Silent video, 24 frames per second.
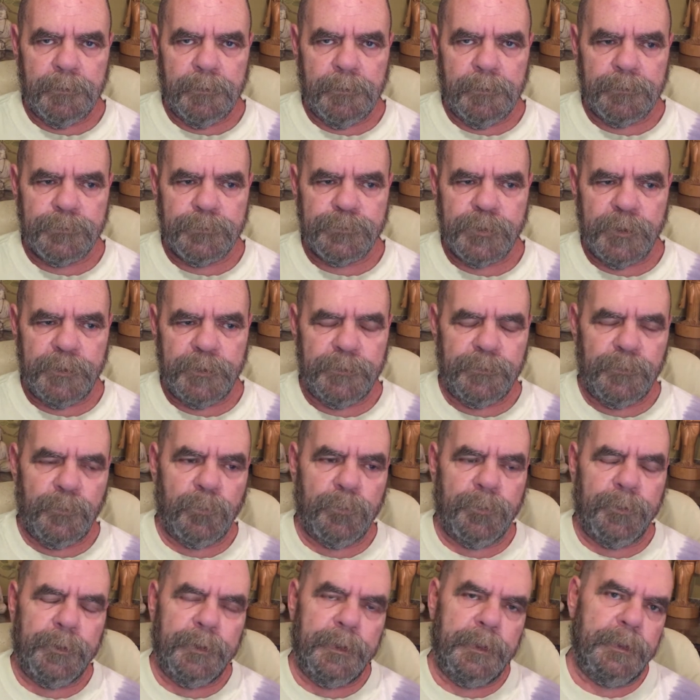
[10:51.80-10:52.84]

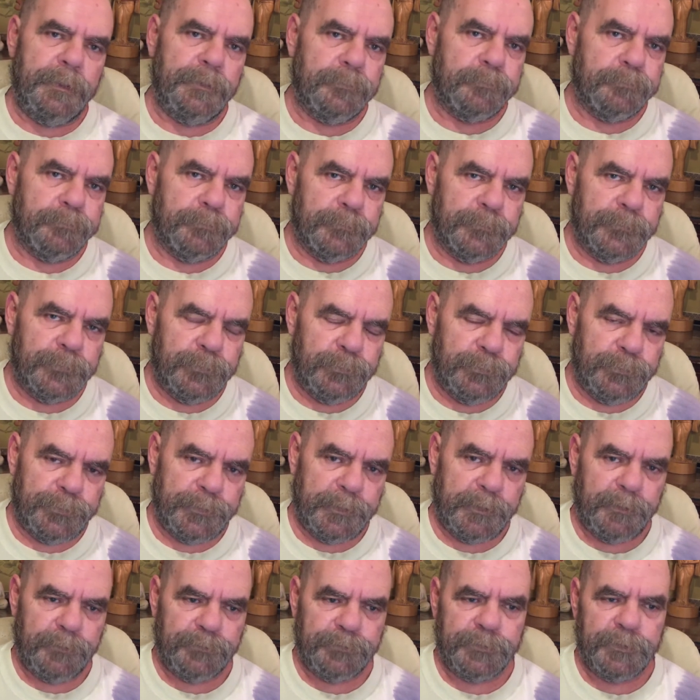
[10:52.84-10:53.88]
January 8,
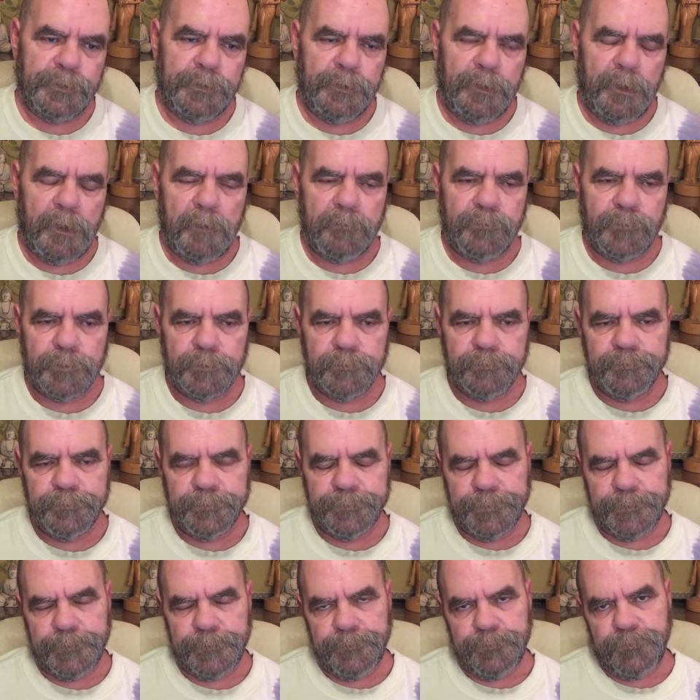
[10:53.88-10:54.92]
2011.
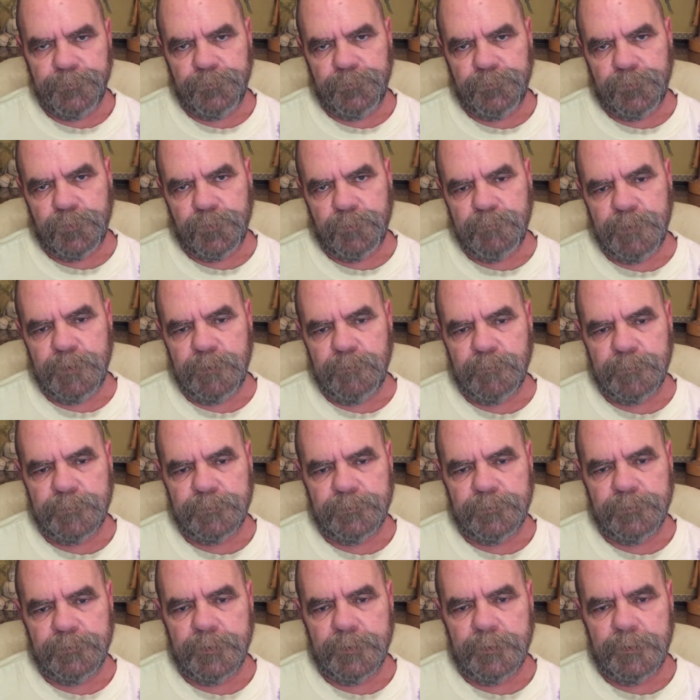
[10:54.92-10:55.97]
This is an amendment
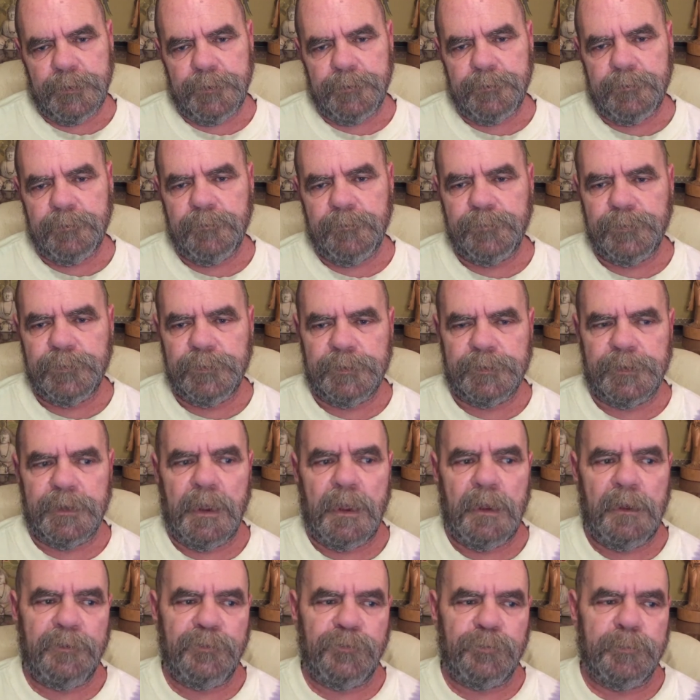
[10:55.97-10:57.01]
to the letter of the
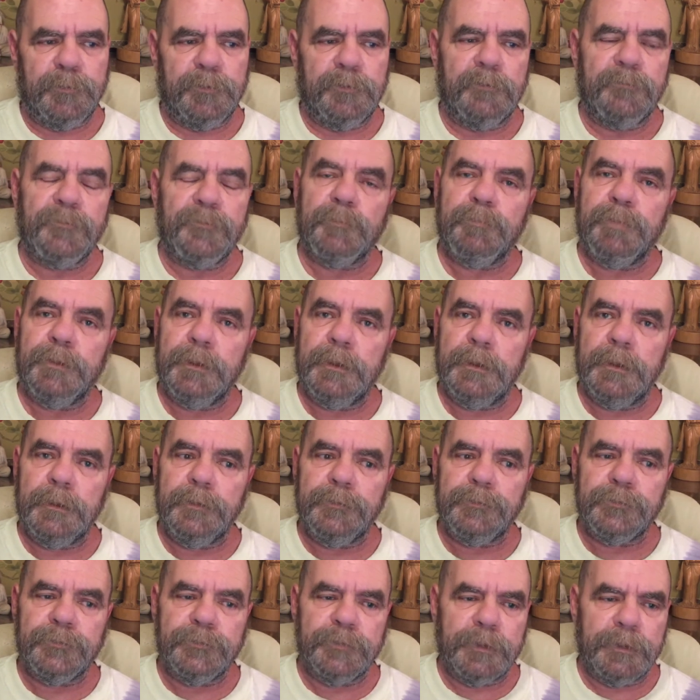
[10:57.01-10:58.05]
acknowledgement of
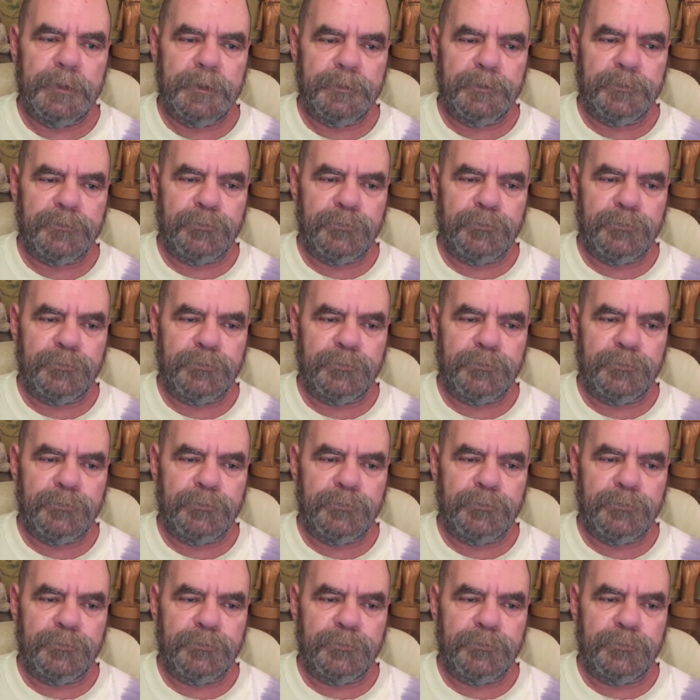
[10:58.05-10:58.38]
apology dated